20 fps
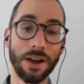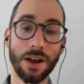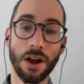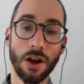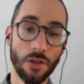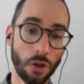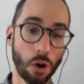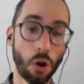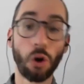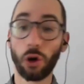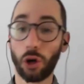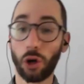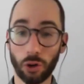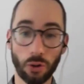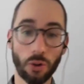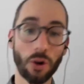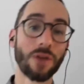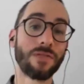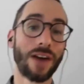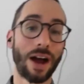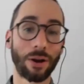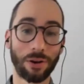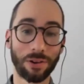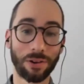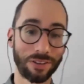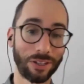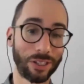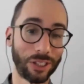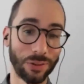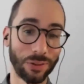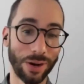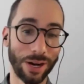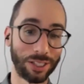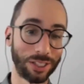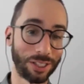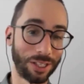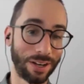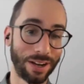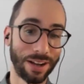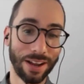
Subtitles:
the whole coronavirus situation.